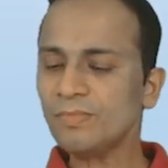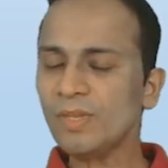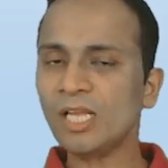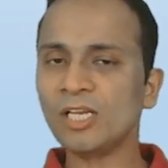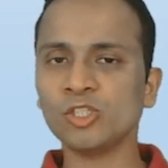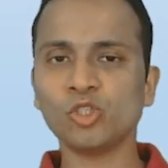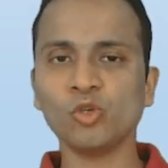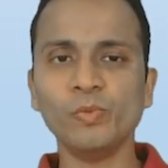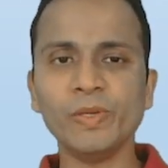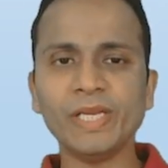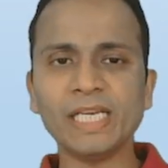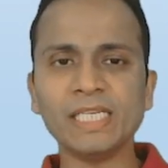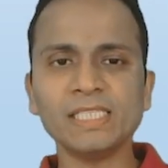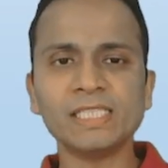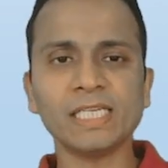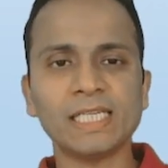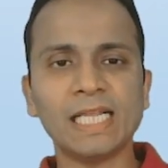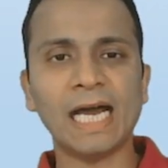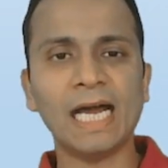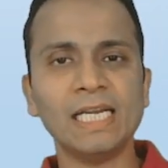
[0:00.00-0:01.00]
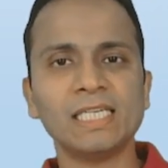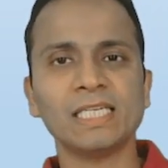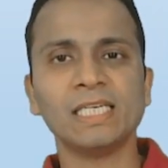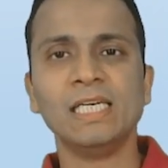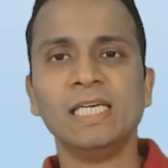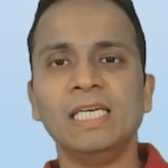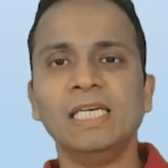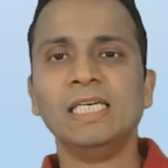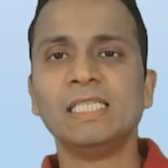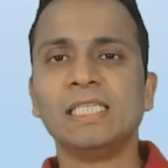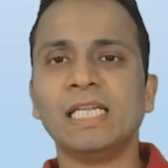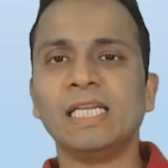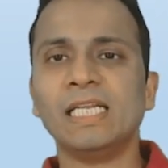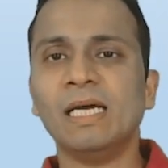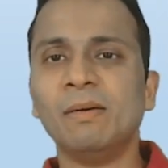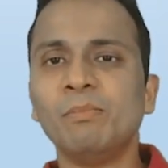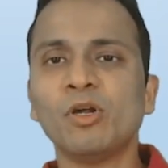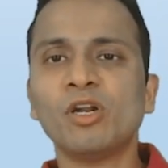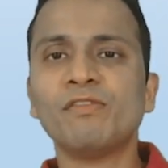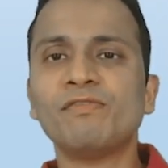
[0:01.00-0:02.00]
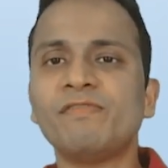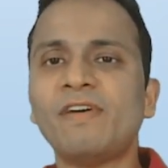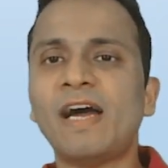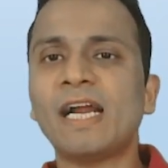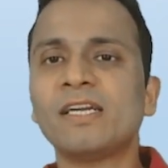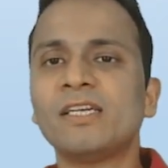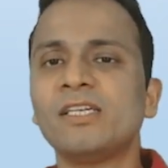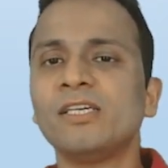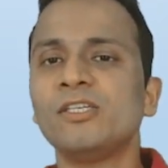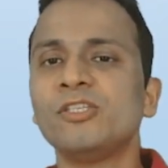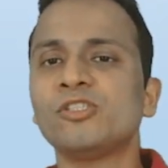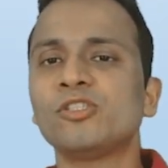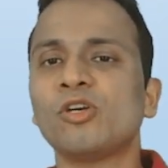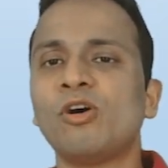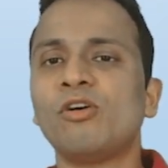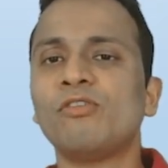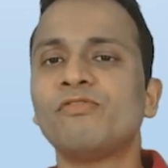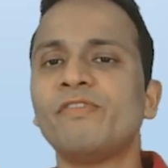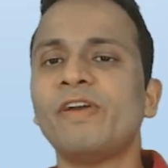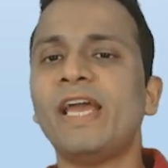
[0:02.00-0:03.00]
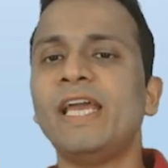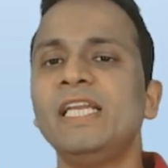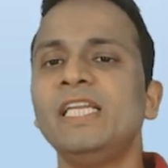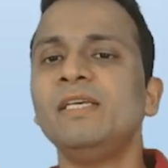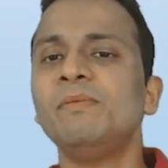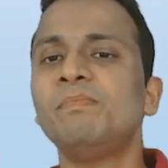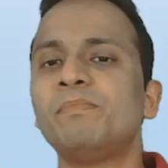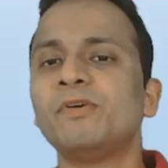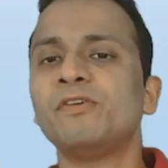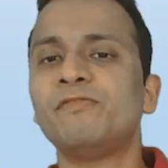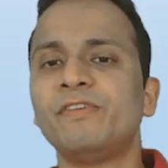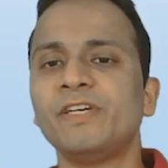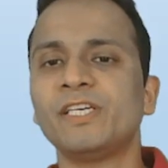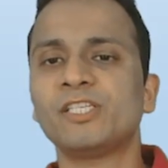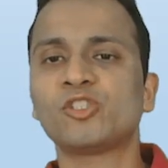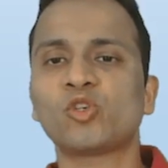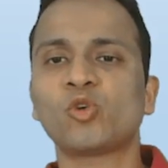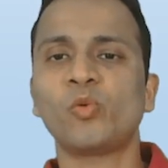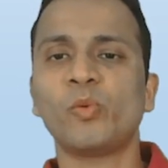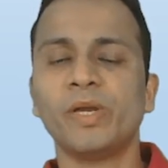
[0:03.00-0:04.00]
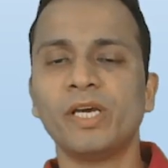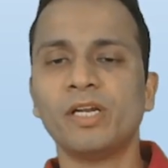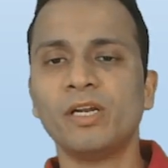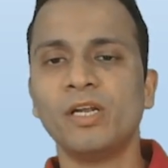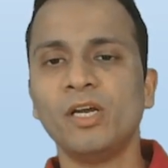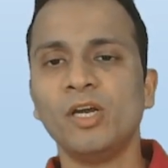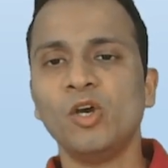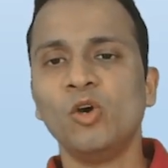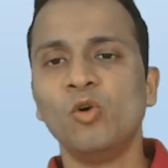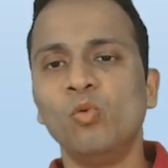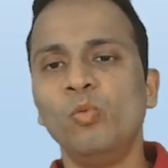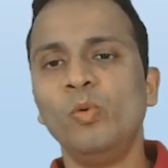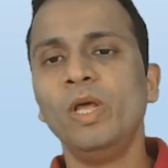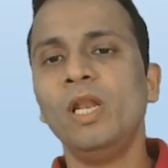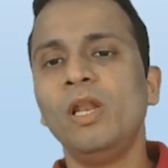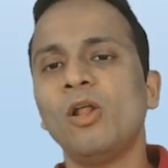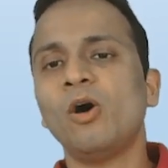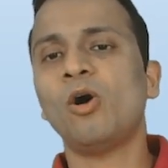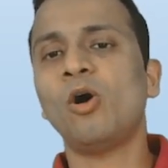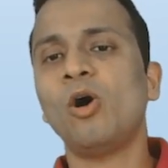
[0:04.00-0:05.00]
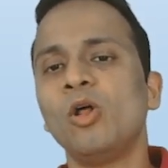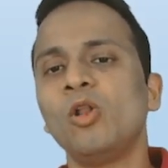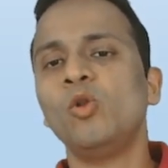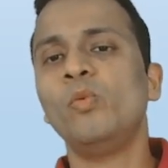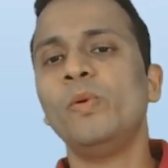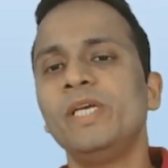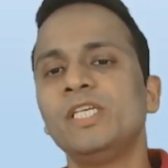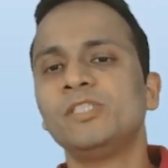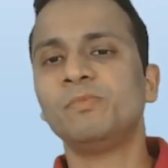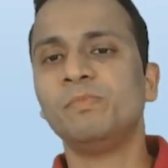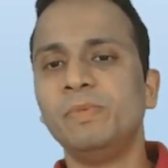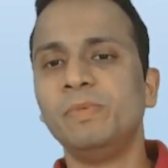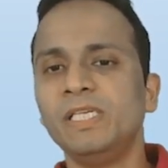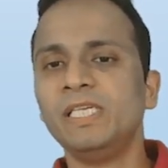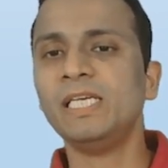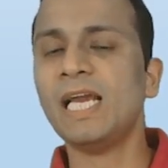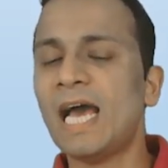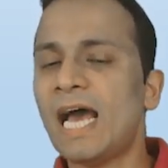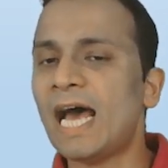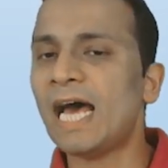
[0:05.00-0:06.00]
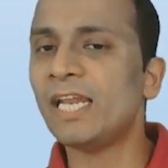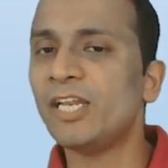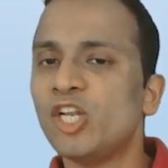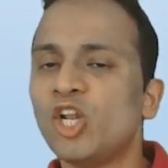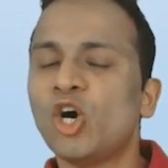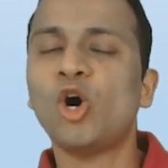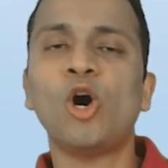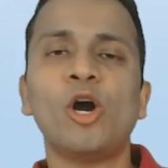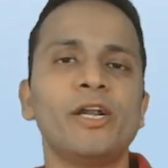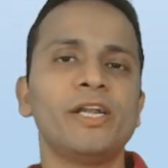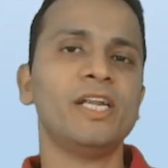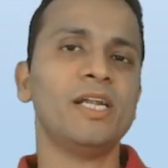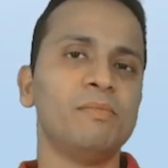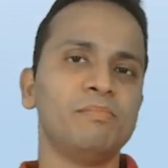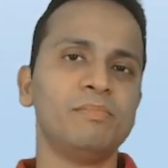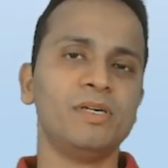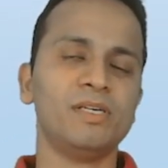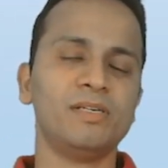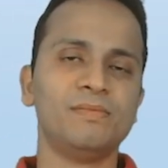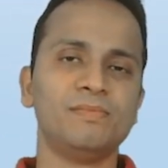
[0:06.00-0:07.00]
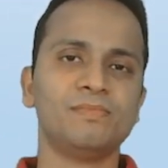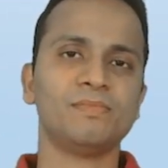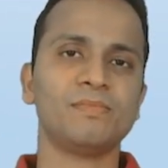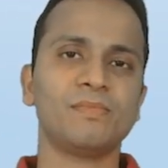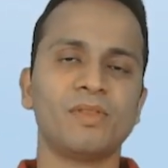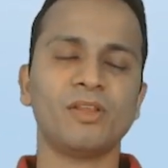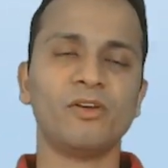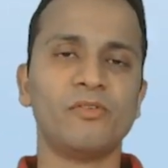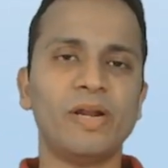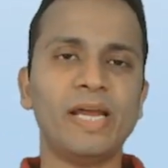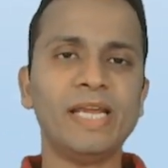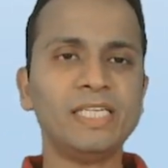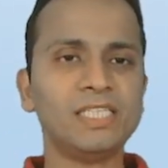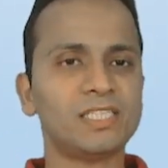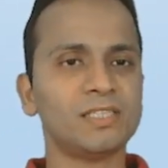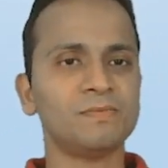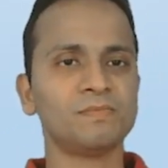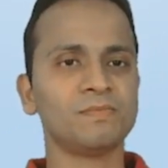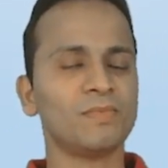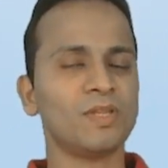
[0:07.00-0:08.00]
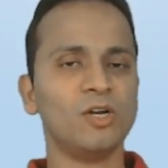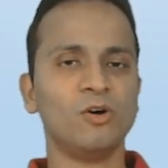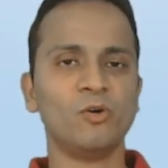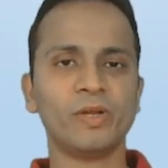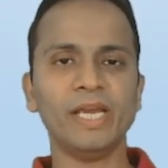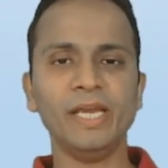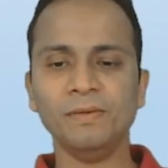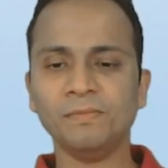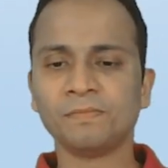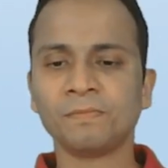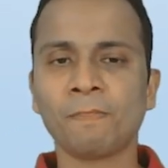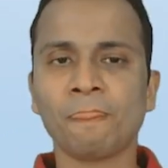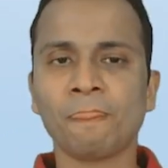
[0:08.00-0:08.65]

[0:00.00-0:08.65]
So we can say that the number of factors of any perfect square will always be an odd number, right? Okay.